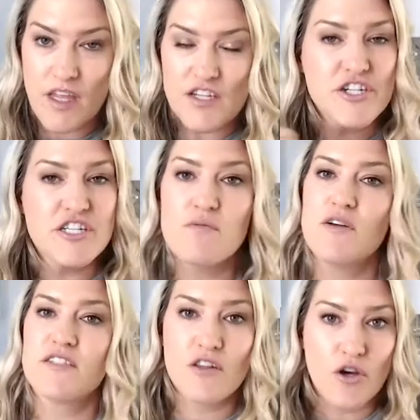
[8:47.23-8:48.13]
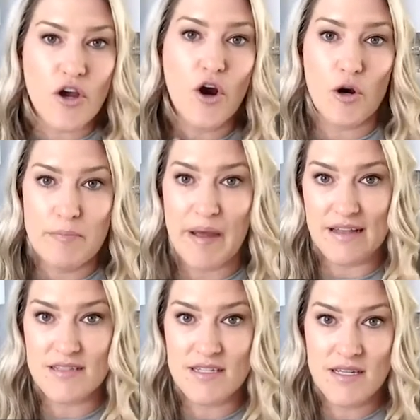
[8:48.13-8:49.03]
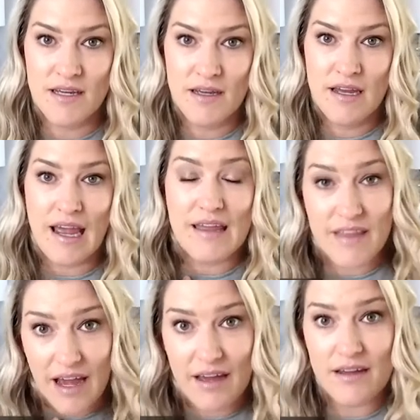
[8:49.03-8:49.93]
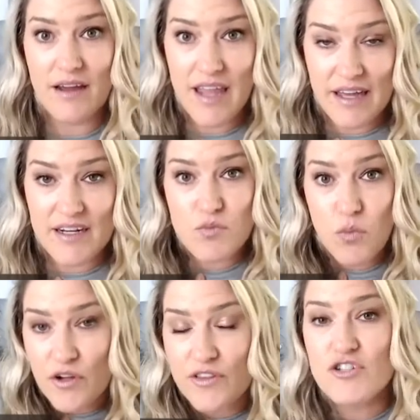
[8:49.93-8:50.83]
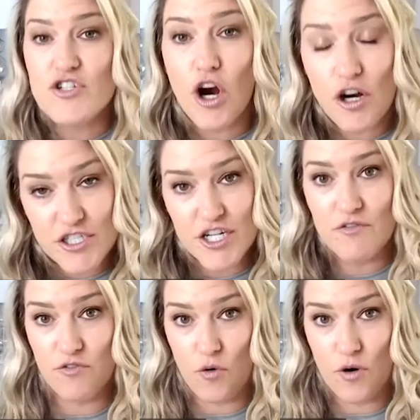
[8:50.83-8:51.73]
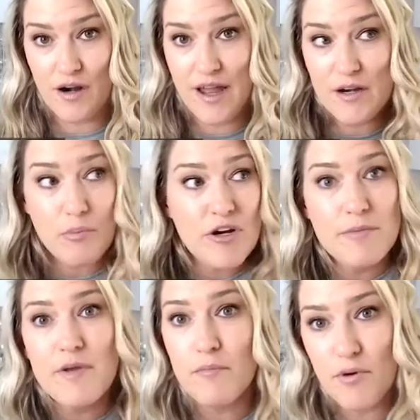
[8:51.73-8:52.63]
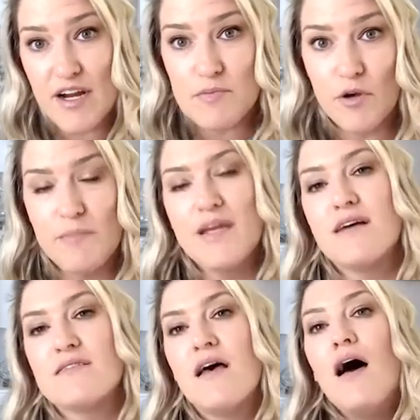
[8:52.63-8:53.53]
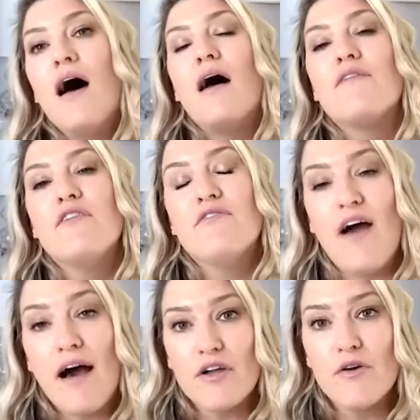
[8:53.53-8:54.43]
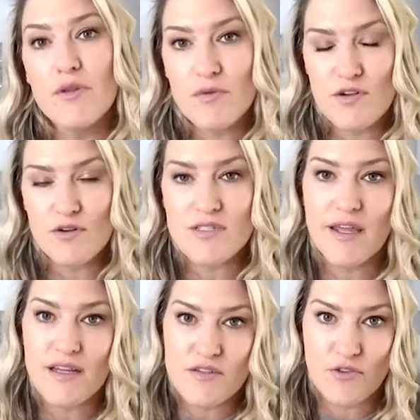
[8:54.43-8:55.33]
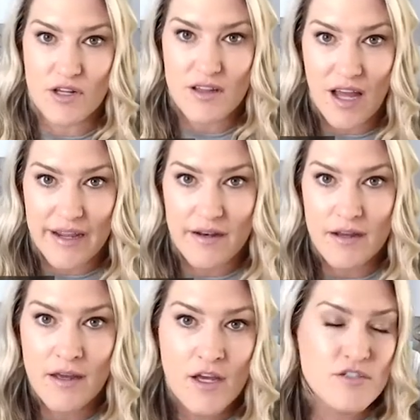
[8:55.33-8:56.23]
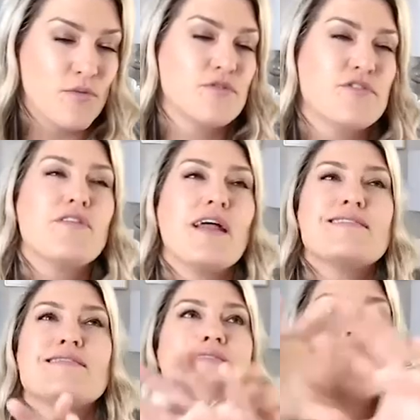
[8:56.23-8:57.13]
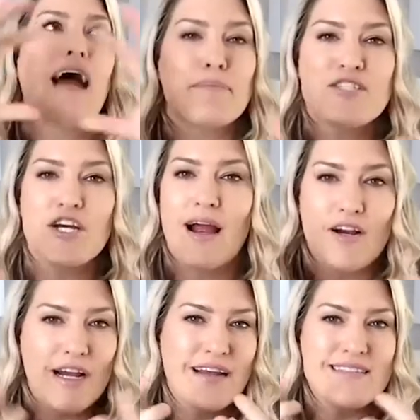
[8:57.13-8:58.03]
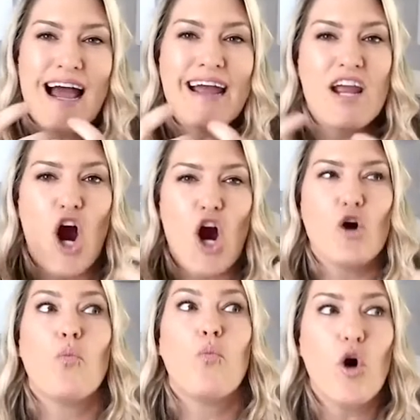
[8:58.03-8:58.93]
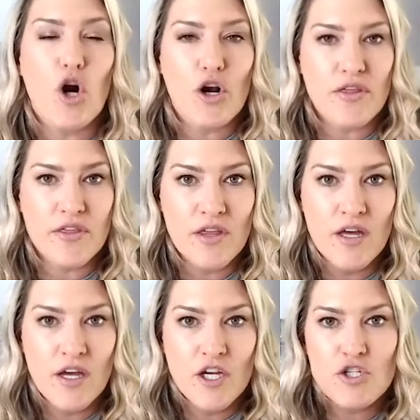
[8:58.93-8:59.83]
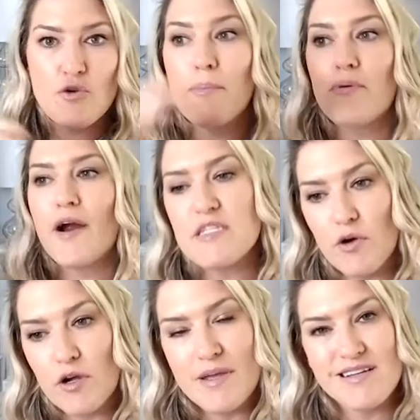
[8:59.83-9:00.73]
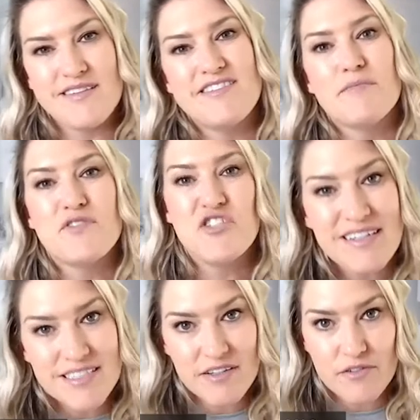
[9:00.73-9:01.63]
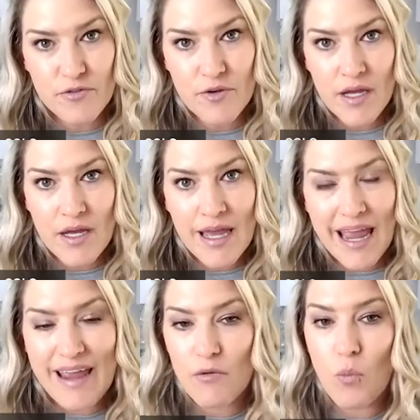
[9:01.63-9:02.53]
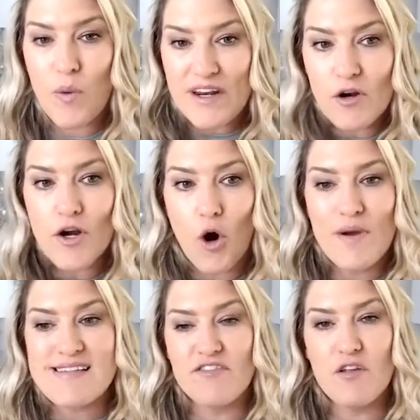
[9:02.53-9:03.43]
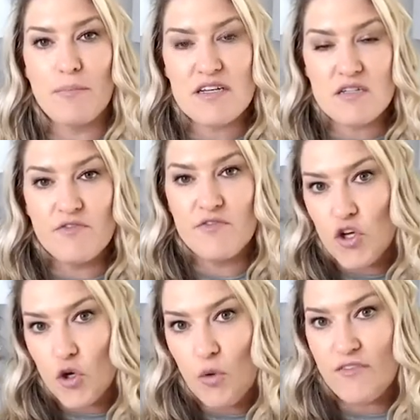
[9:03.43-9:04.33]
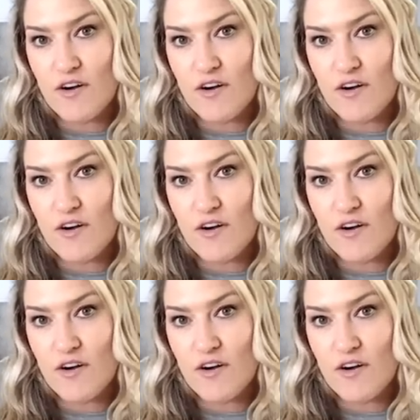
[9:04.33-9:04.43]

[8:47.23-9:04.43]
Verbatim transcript: She just wants to look her best. And that, again, is worth charging for and a premium price point because of the value and the results it gets for the client. So let's stop tiring, tying our worth to a price point because it's subjective. And we don't always have the best view of